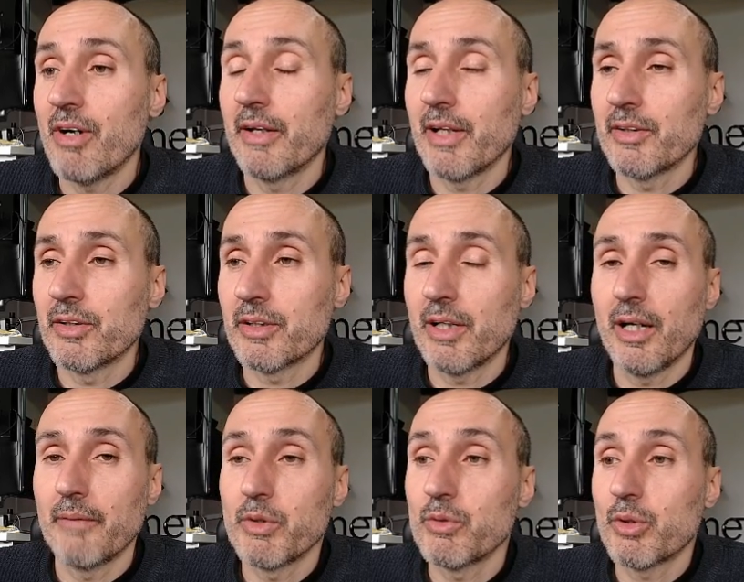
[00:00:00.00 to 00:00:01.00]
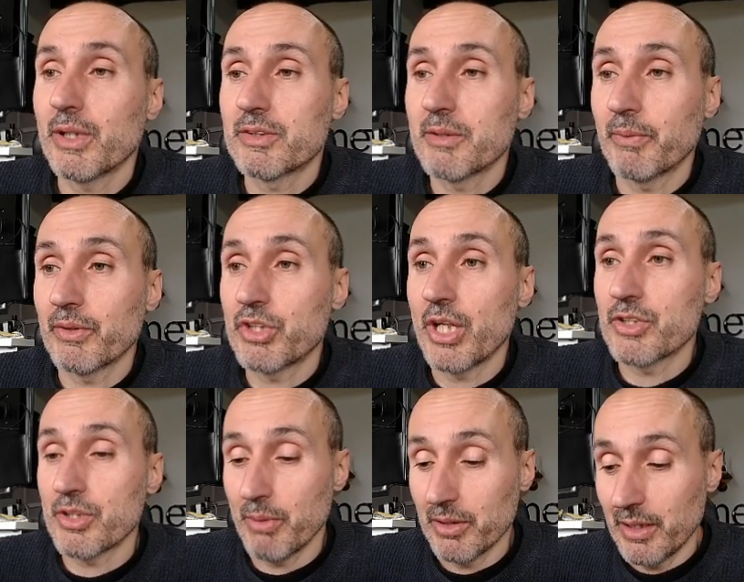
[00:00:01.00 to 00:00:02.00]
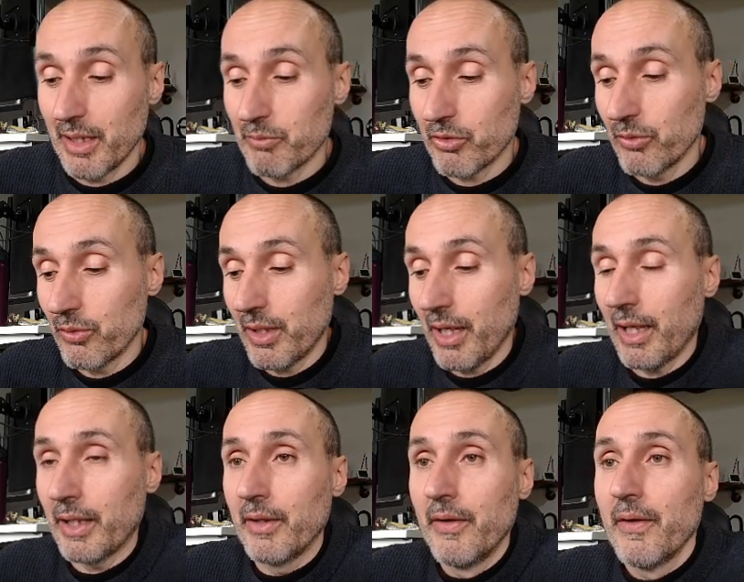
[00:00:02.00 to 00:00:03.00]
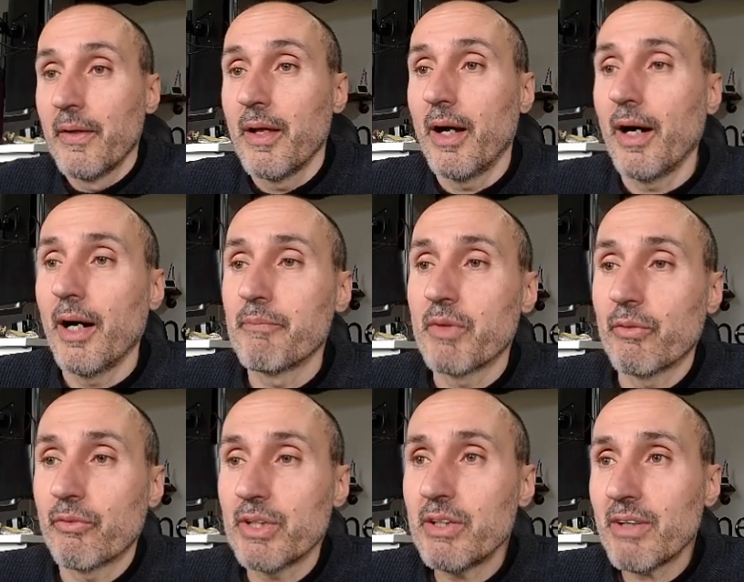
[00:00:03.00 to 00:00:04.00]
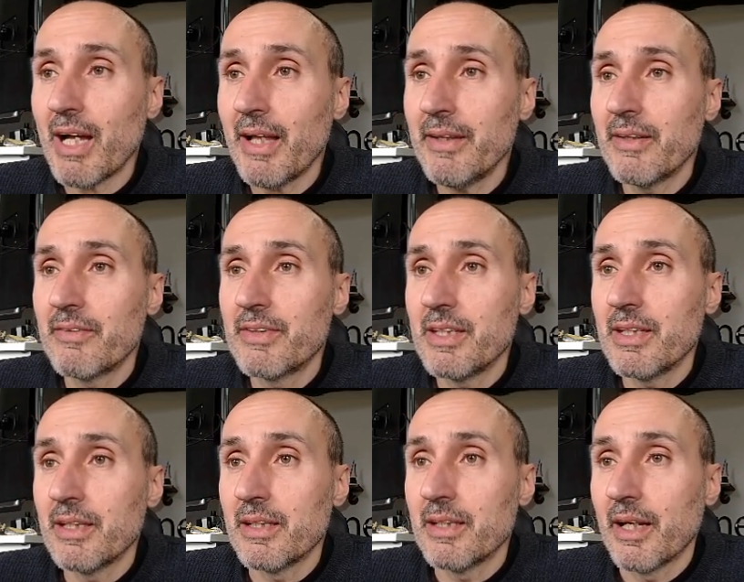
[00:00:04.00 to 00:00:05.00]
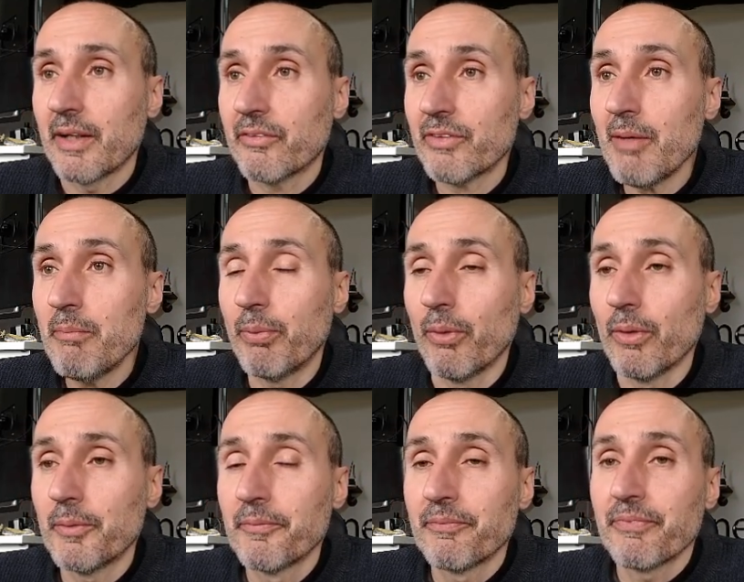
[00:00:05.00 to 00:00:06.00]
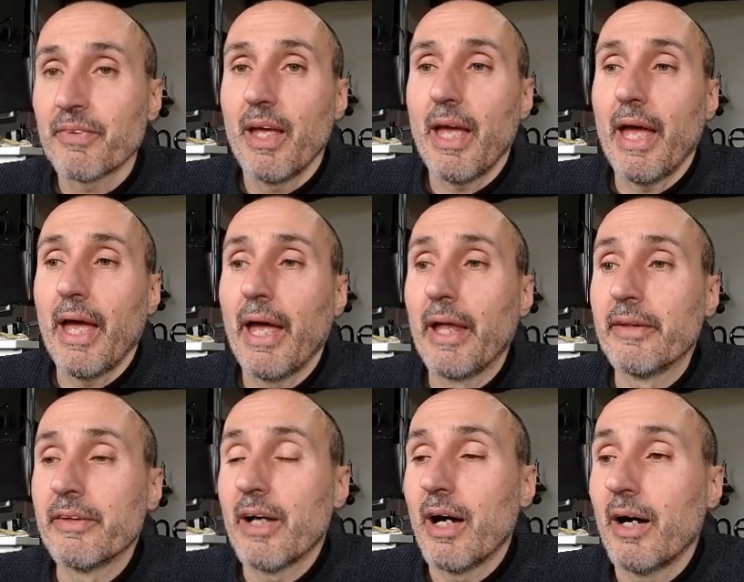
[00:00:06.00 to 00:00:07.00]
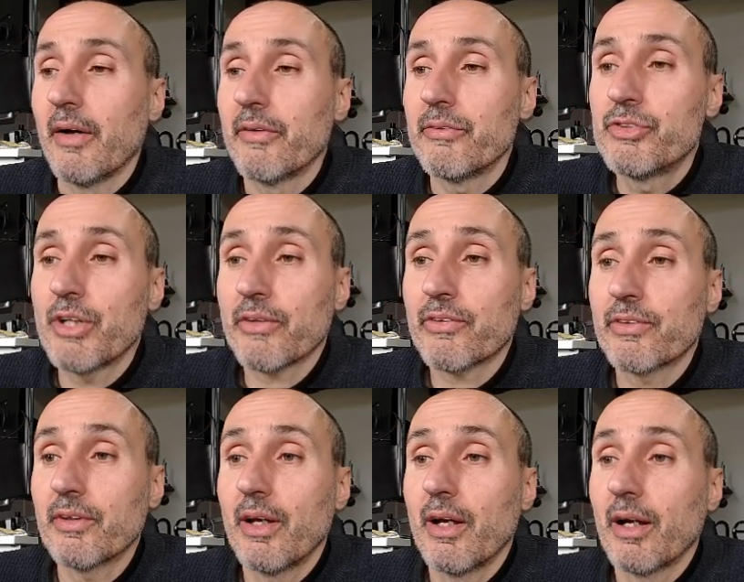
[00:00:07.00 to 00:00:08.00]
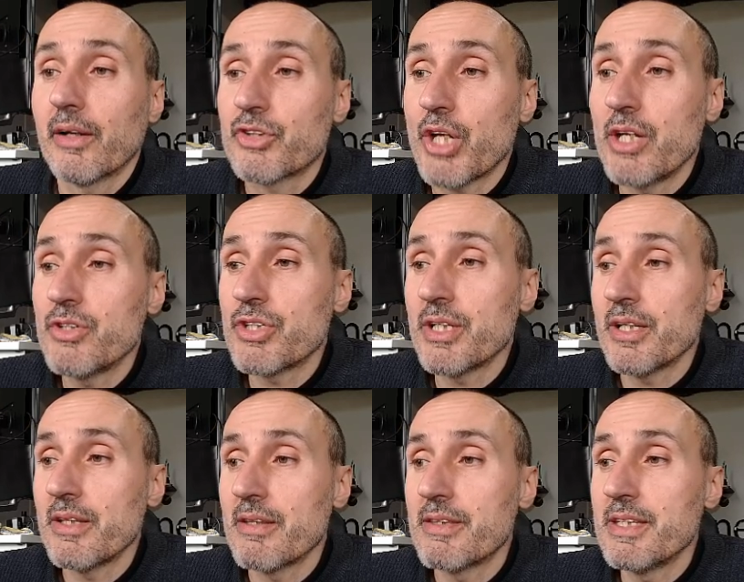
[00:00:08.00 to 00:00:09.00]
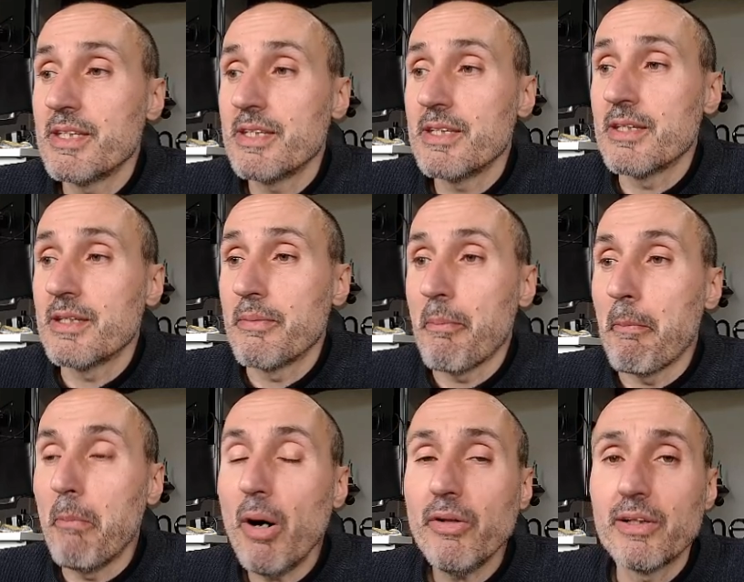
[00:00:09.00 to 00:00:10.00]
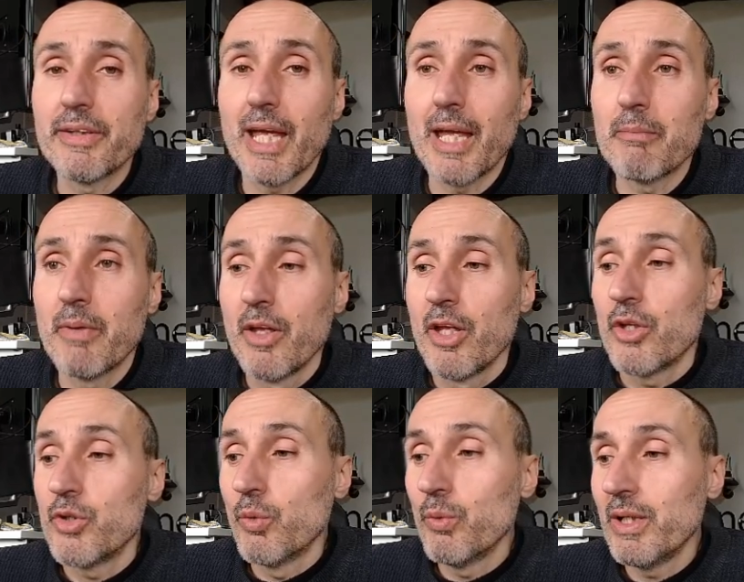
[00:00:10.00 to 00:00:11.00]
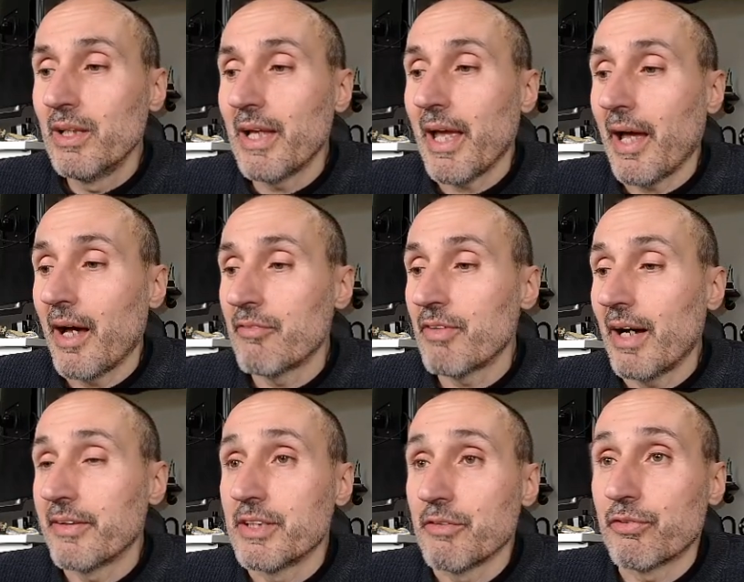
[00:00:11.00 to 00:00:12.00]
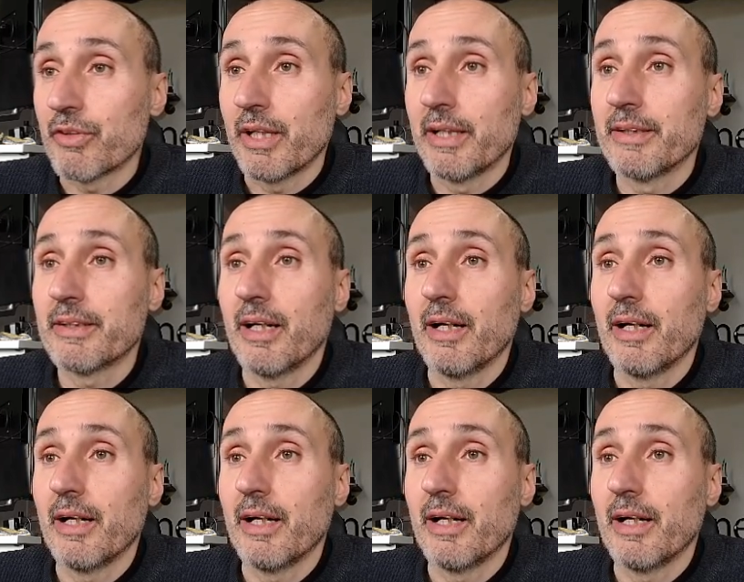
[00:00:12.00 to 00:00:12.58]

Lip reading: another, you can simply change the model name. So you can rerun the example, and just changing the model name, you will have a different